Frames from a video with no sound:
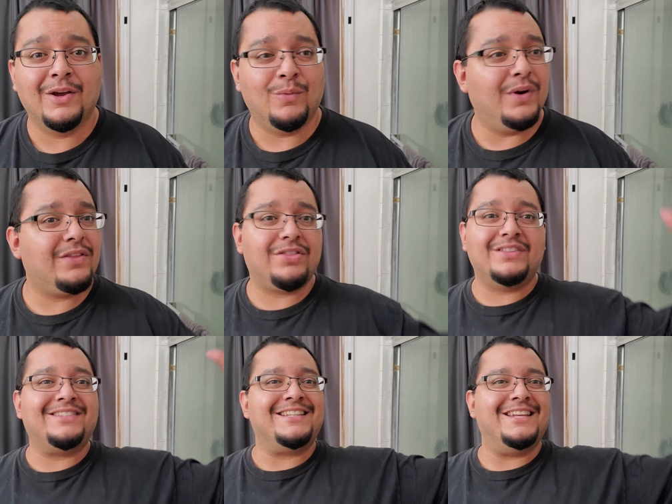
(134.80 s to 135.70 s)
with the
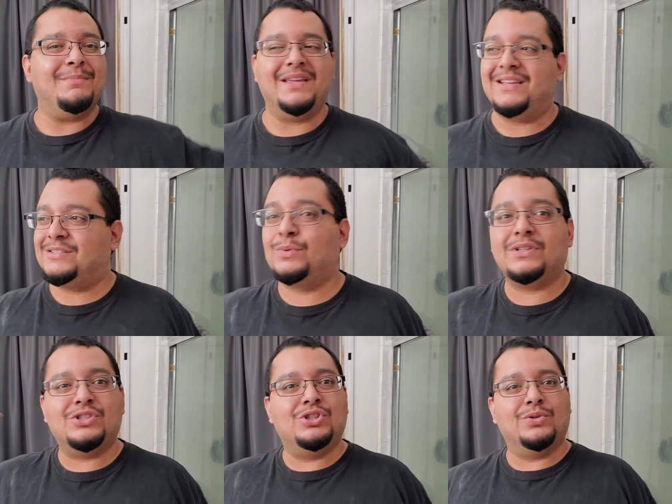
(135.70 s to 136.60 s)
CDBs,
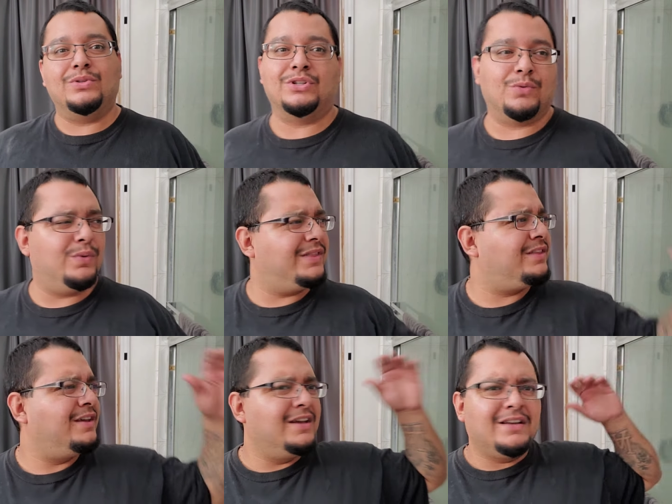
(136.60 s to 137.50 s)
with Junior, with
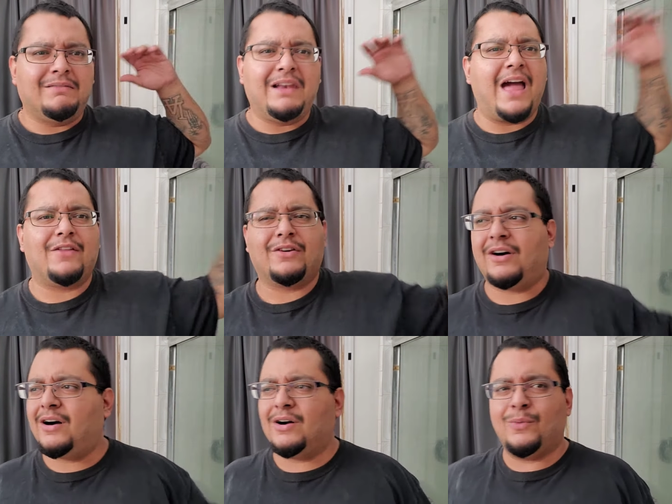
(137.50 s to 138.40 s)
Lather
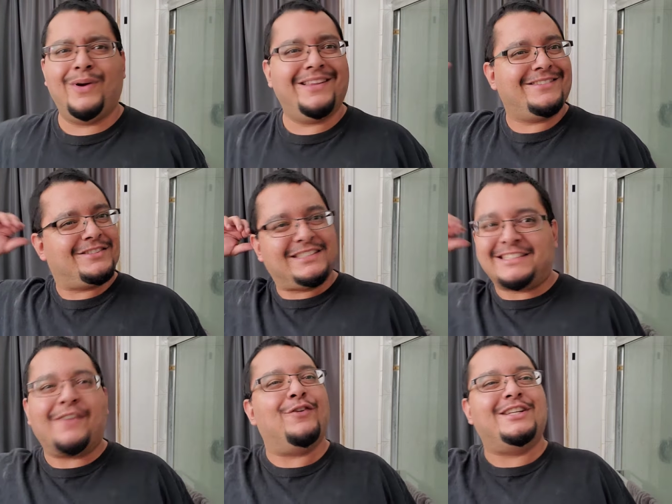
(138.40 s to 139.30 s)
Hog, with
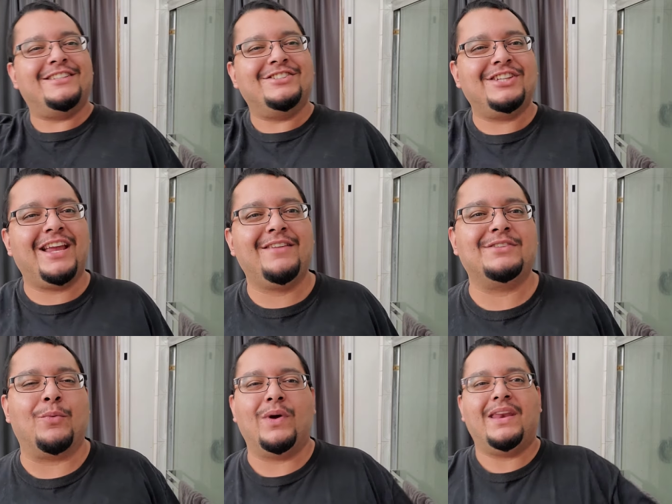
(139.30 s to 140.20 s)
Sepherton Shaves,
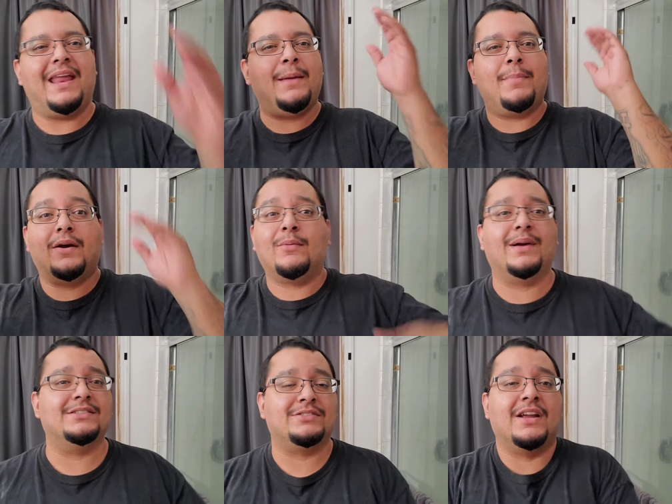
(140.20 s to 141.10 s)
and with Nate
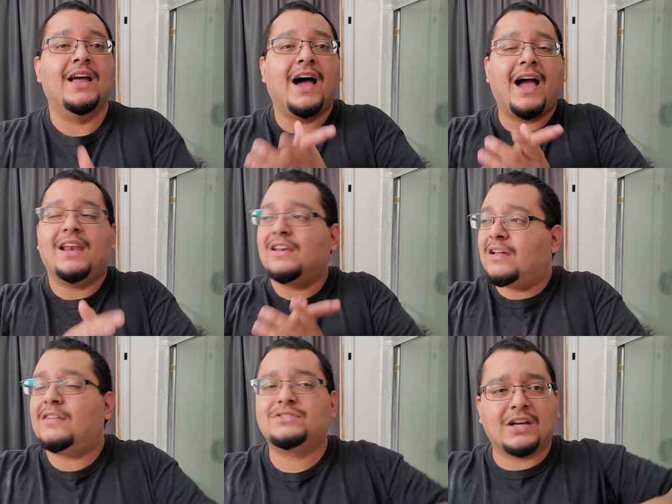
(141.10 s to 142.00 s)
Barrowmeister. I
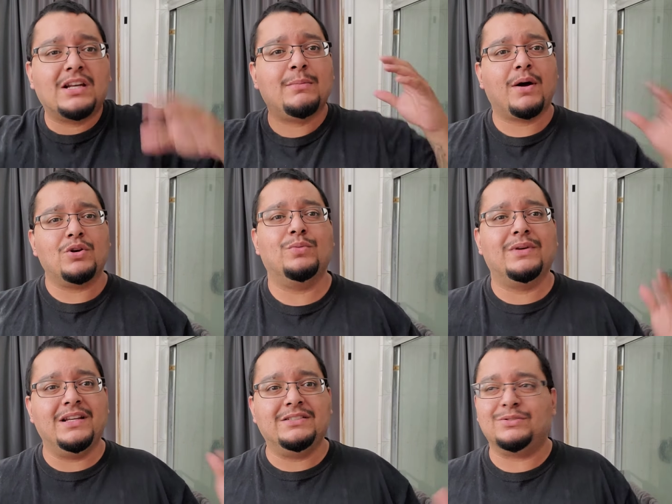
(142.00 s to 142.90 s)
love talking about new
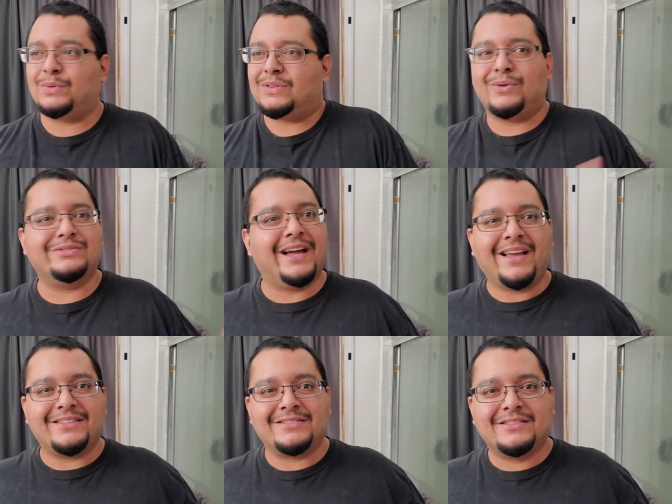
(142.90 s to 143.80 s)
releases with those
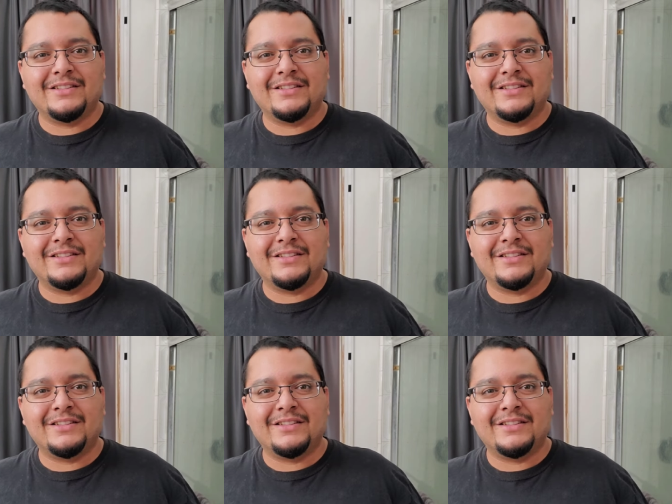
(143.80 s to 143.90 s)
guys.